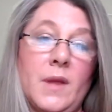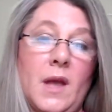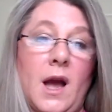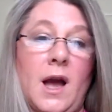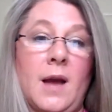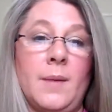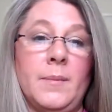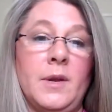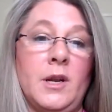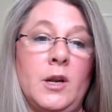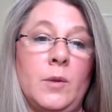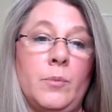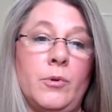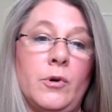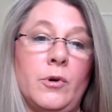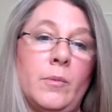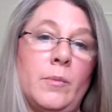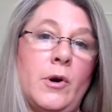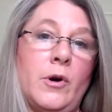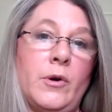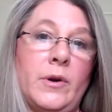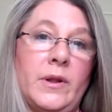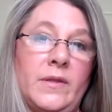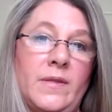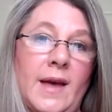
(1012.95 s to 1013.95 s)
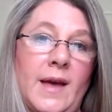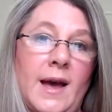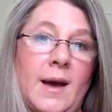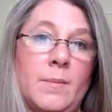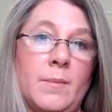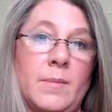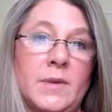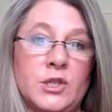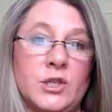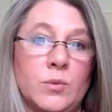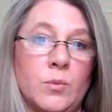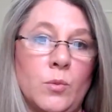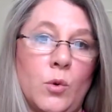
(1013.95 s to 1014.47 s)
I'm going to promote it that
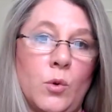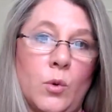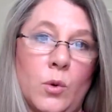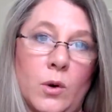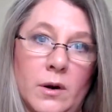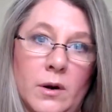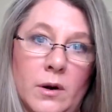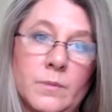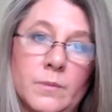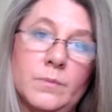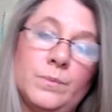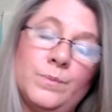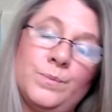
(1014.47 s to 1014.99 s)
much more.